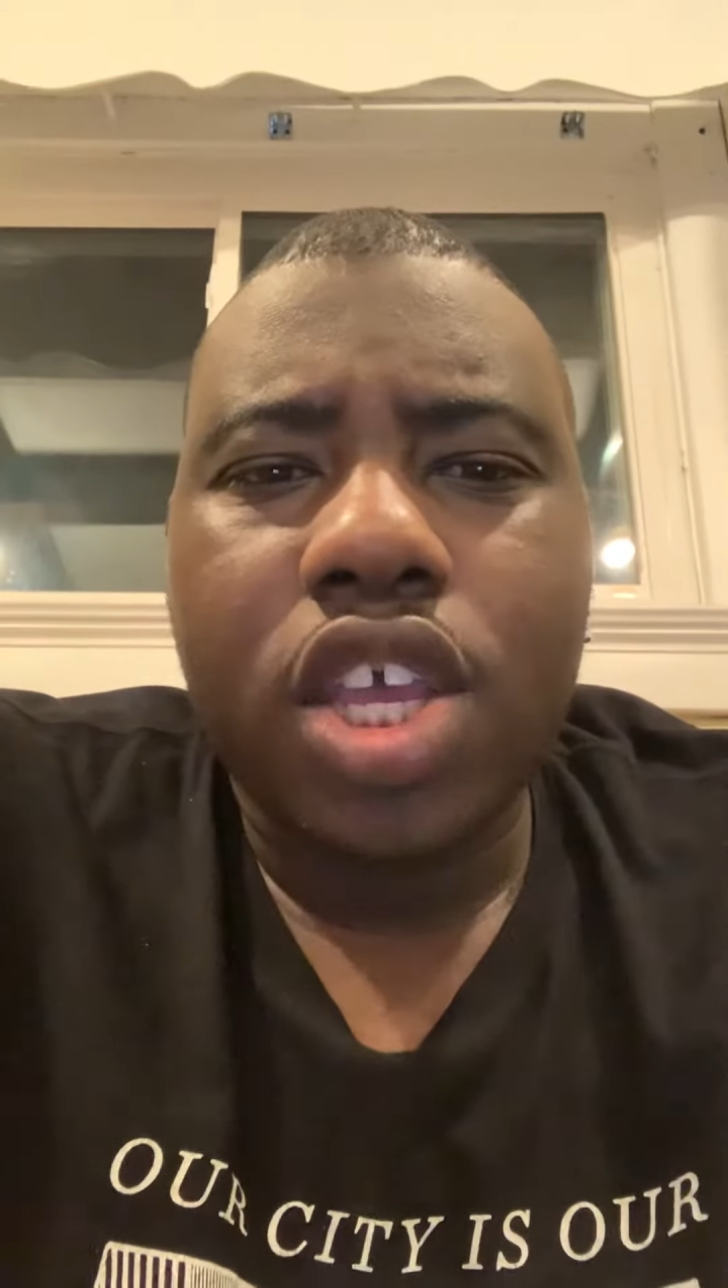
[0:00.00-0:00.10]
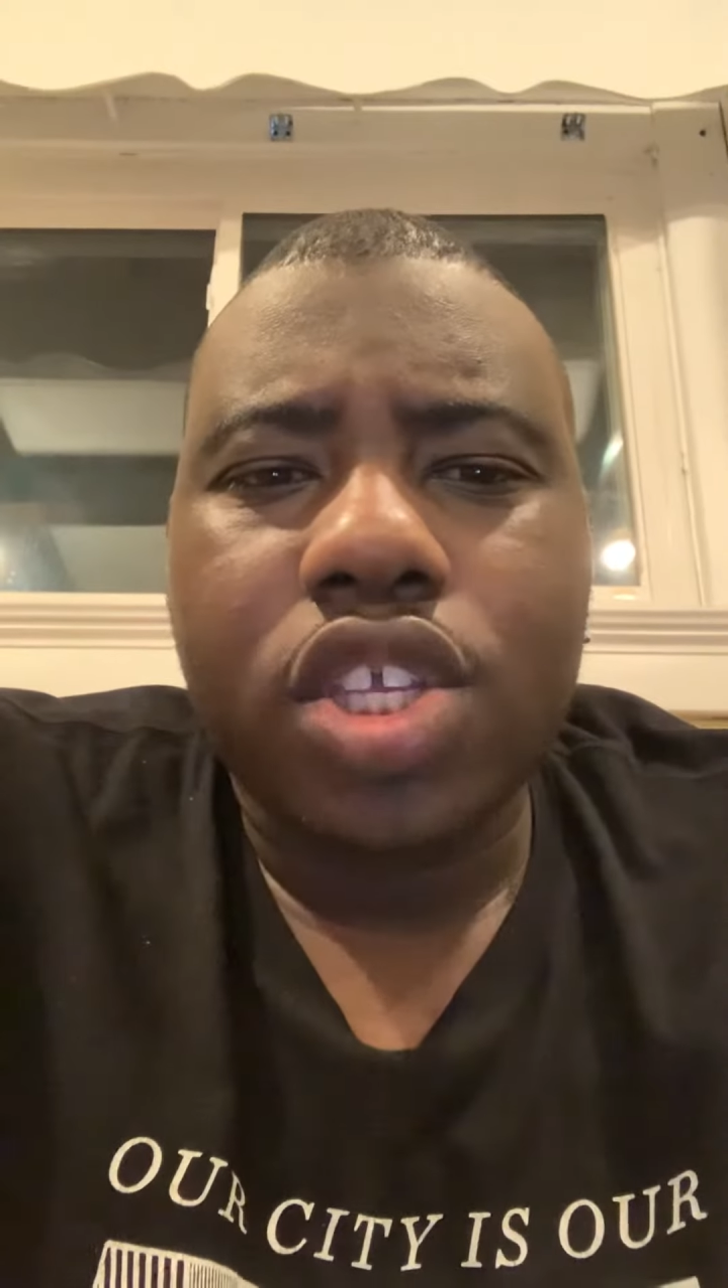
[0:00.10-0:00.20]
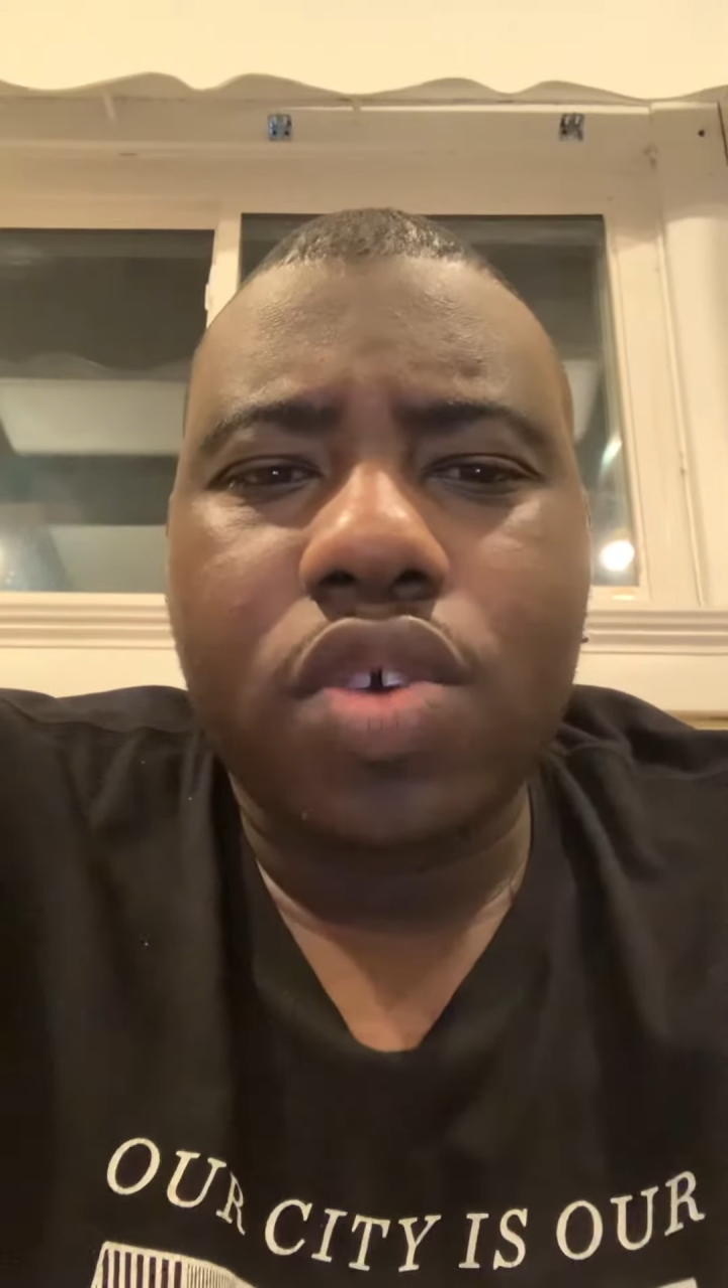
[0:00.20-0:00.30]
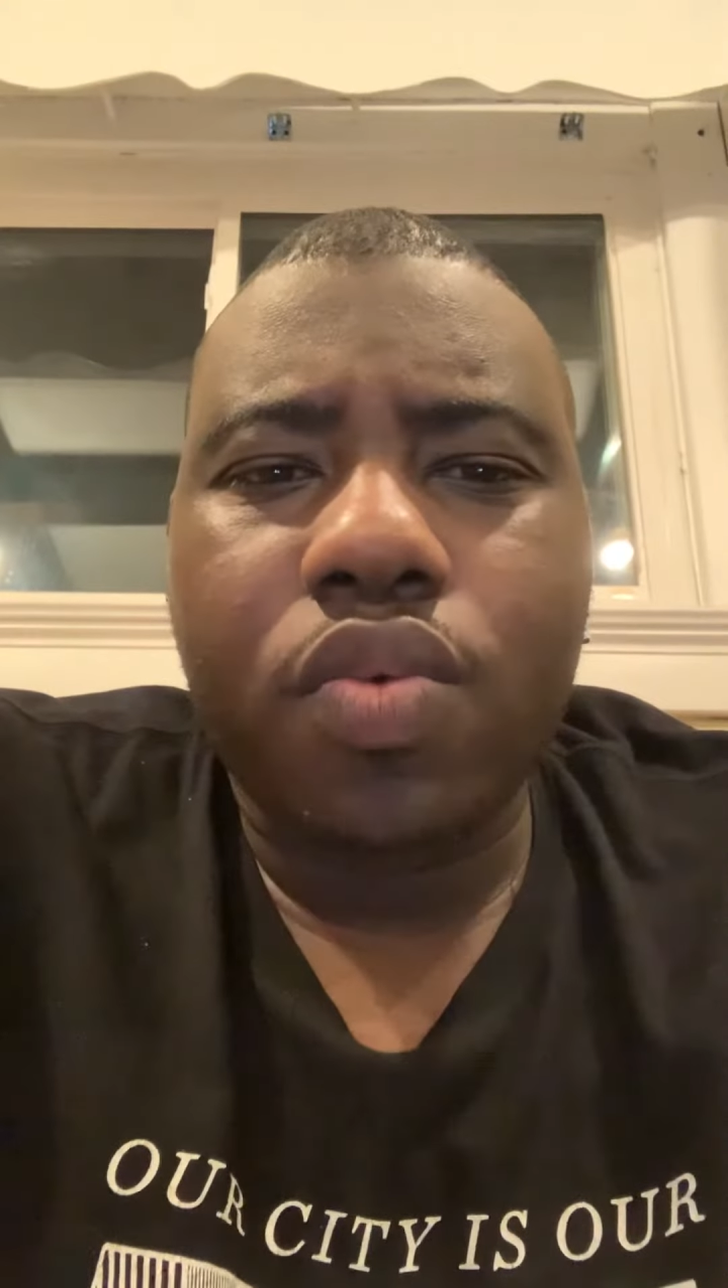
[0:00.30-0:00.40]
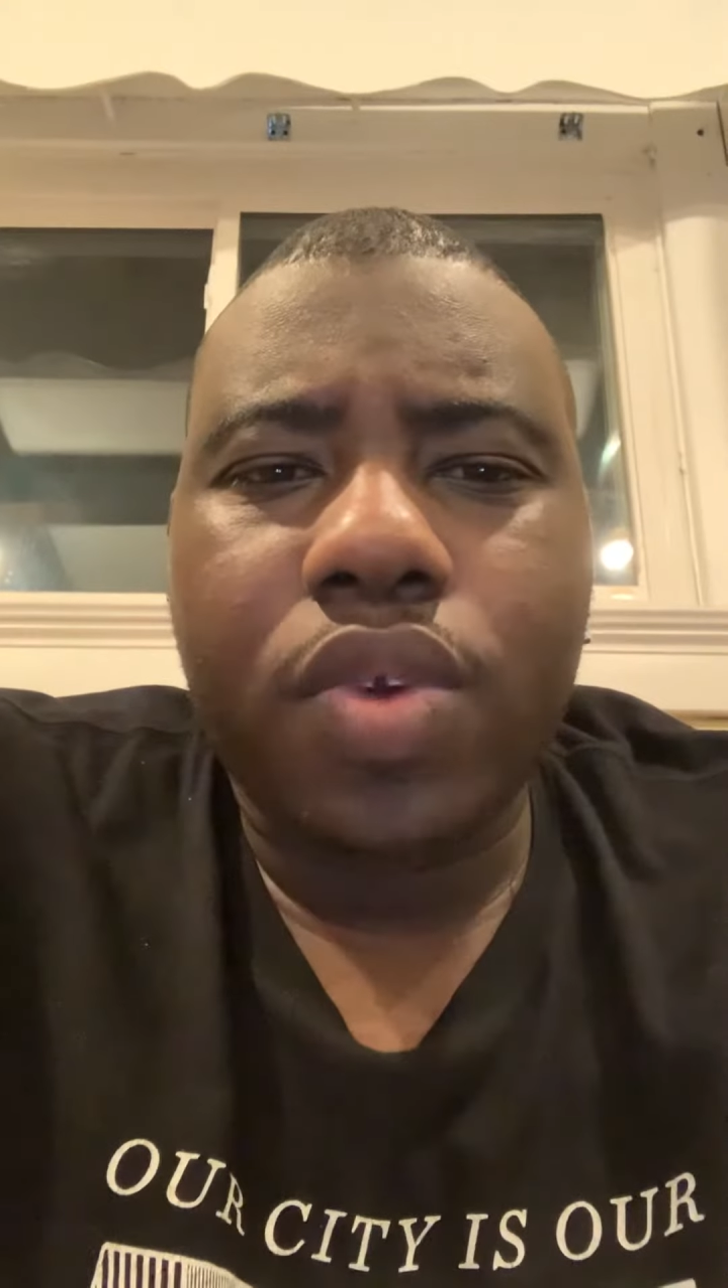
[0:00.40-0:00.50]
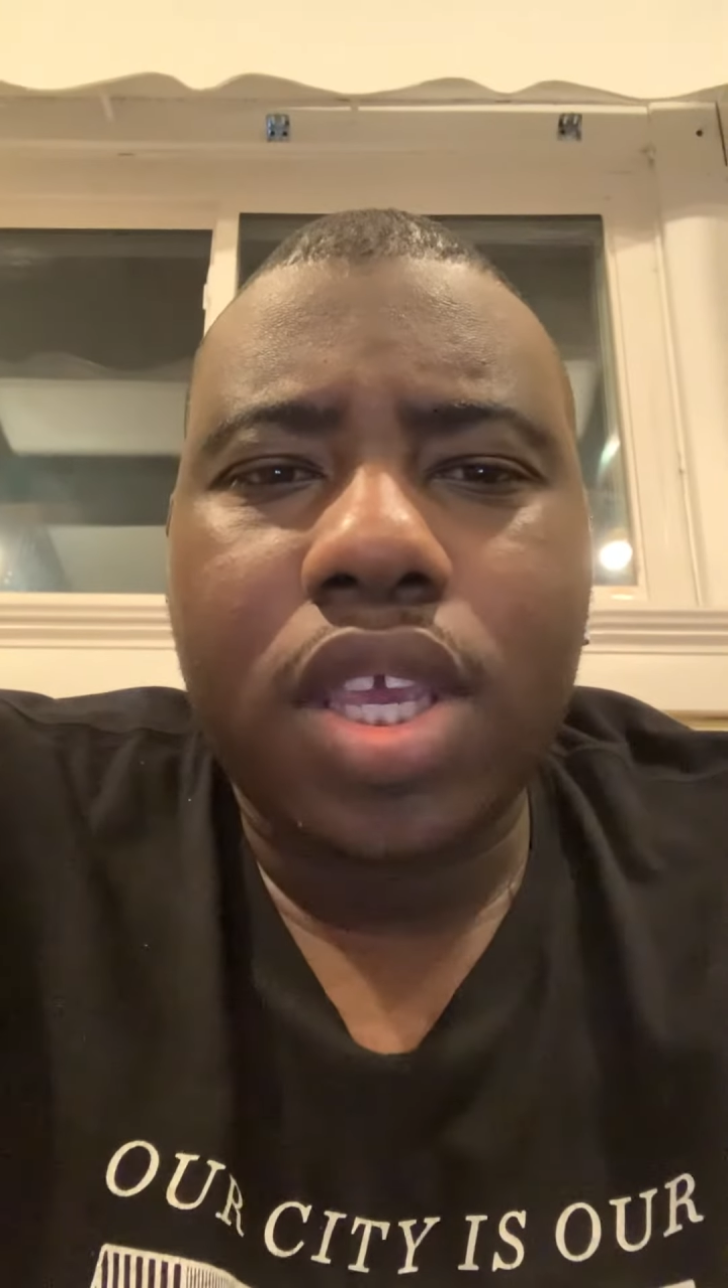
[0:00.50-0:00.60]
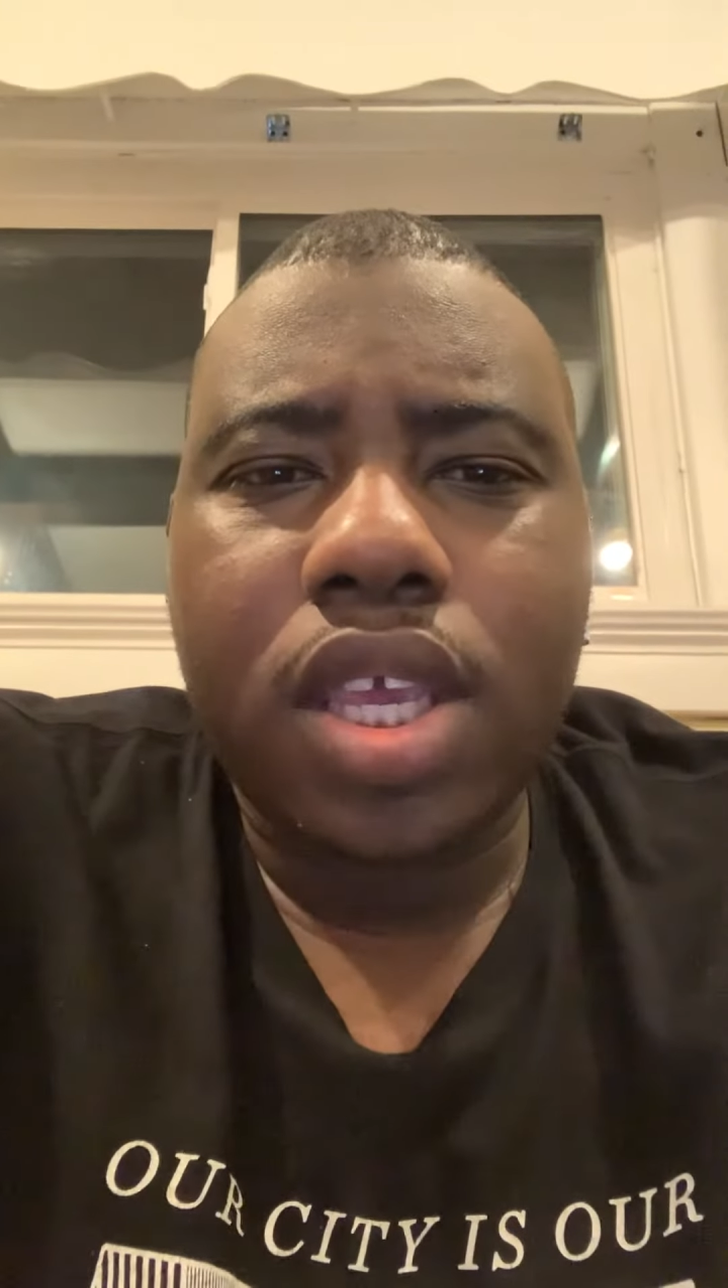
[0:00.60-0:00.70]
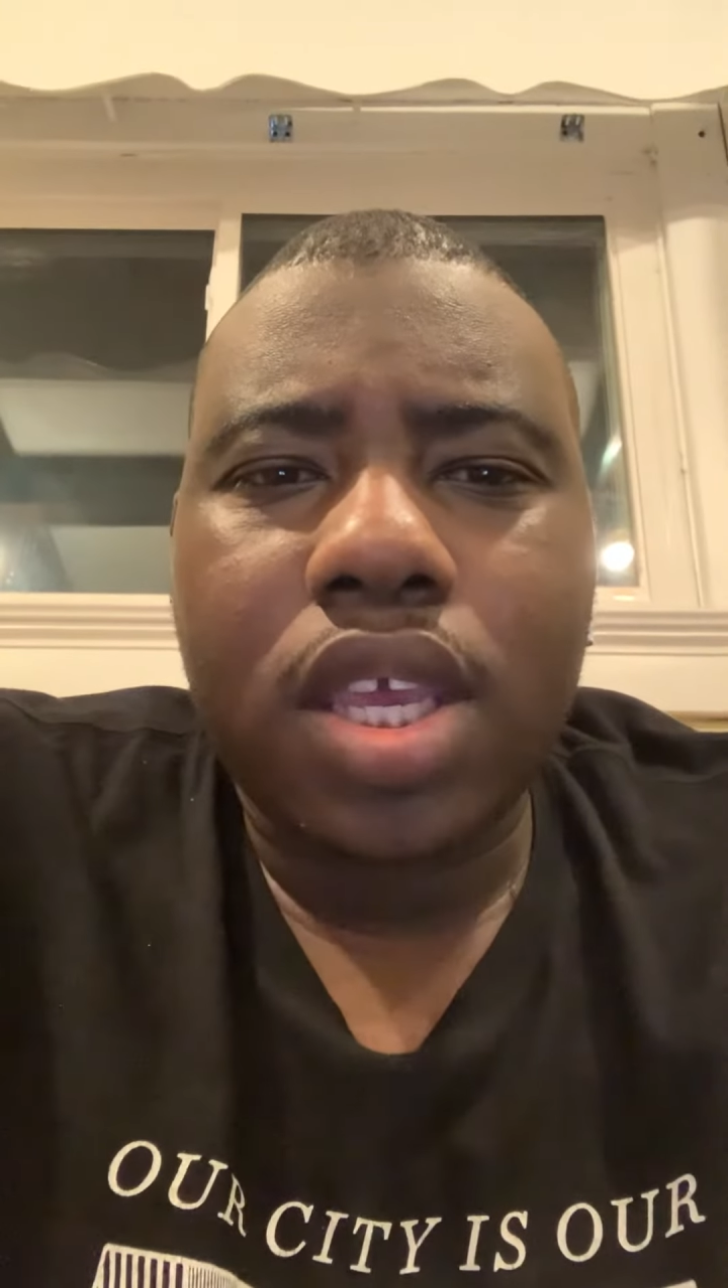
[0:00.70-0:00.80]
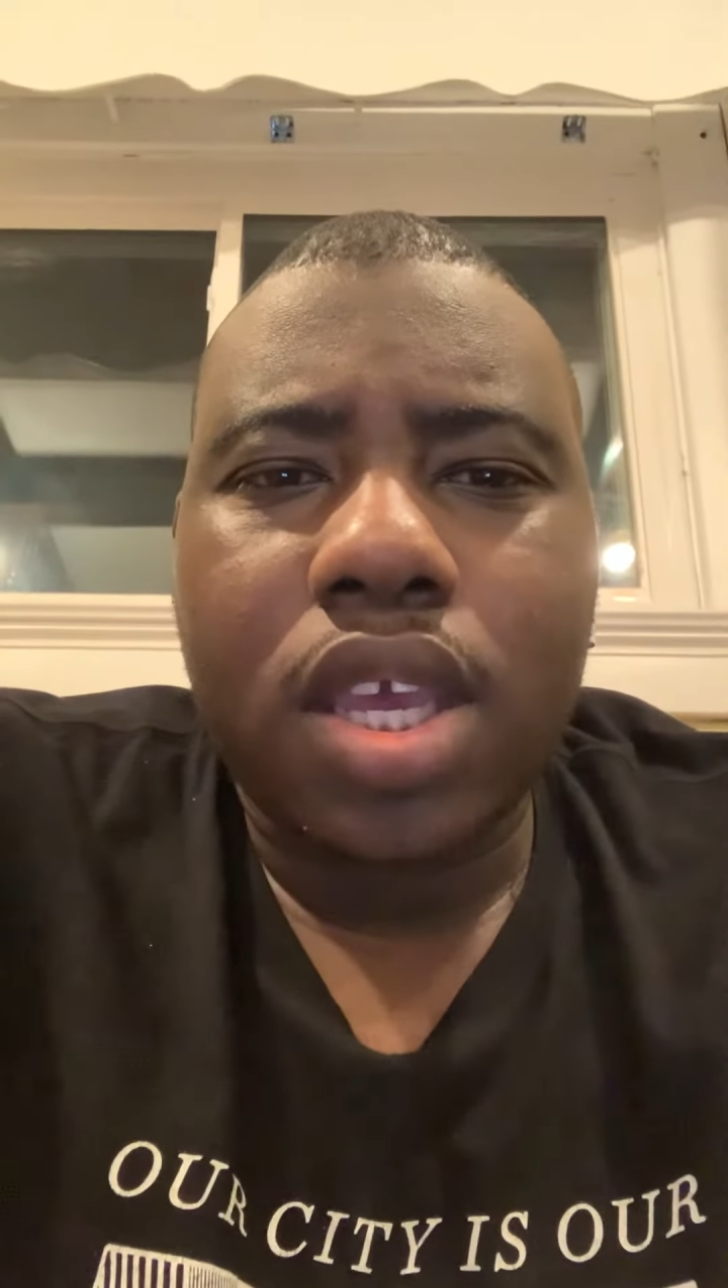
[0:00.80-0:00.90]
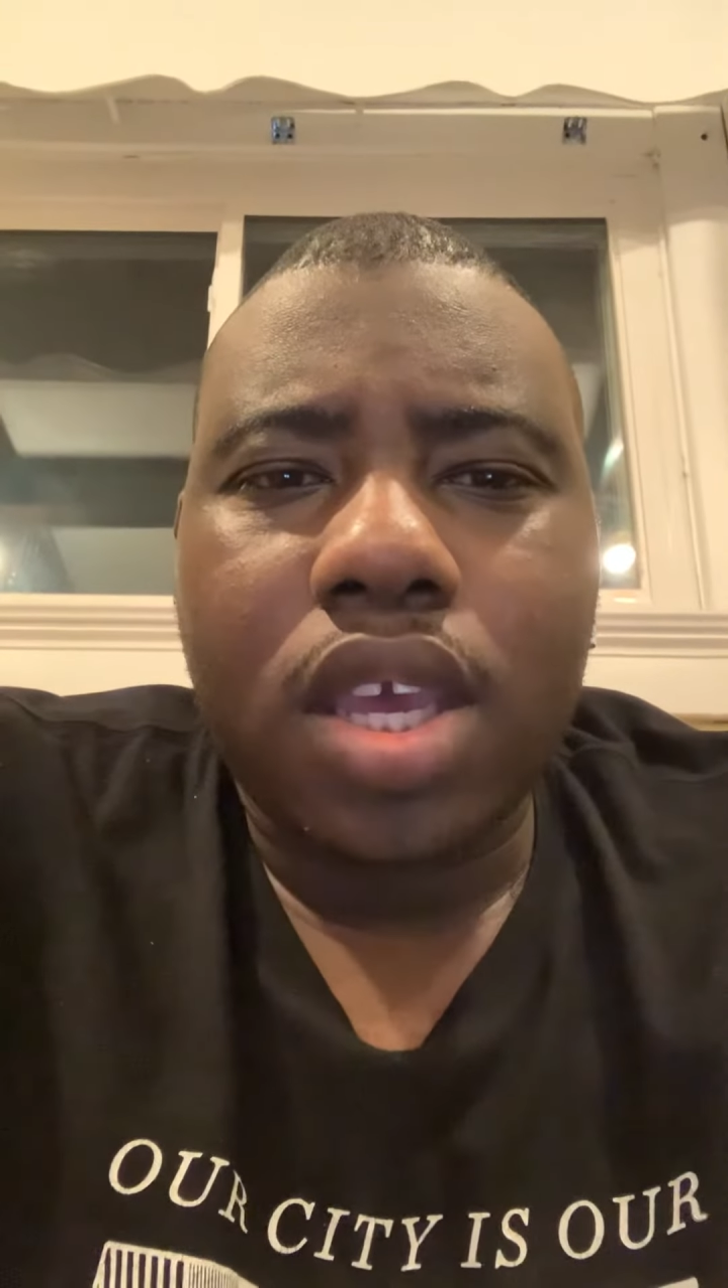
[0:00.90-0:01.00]
So
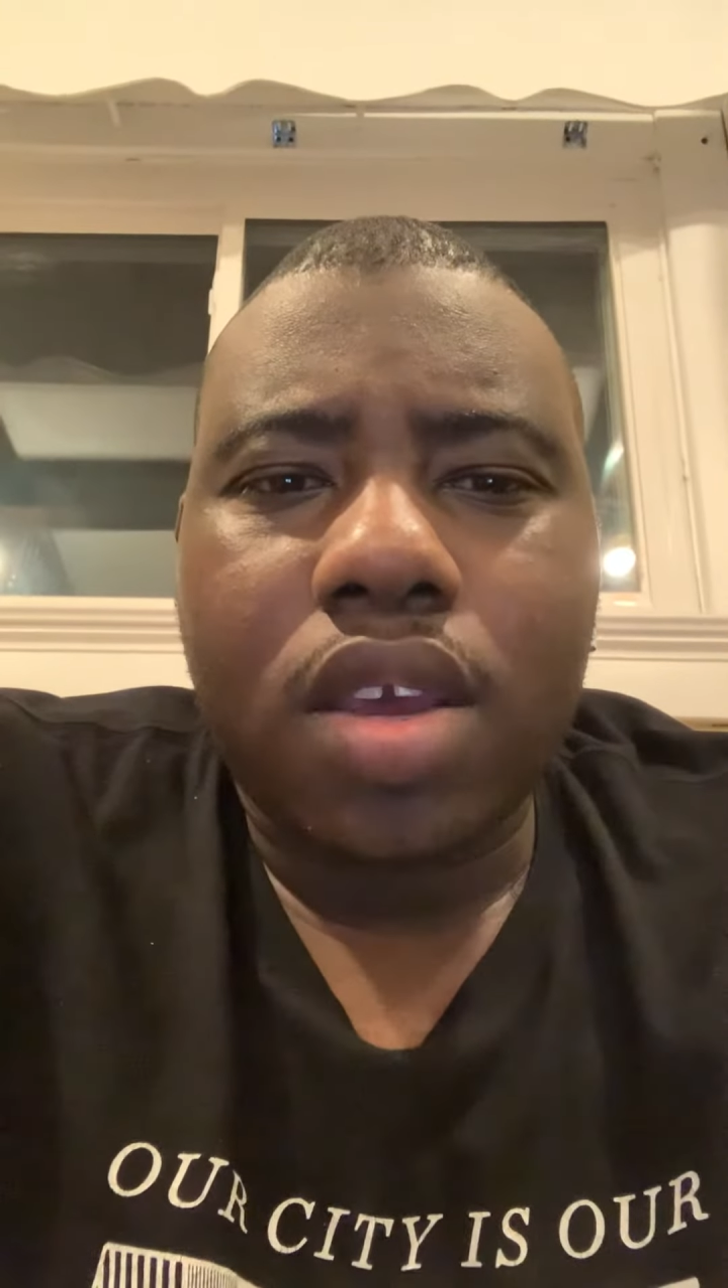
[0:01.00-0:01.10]
we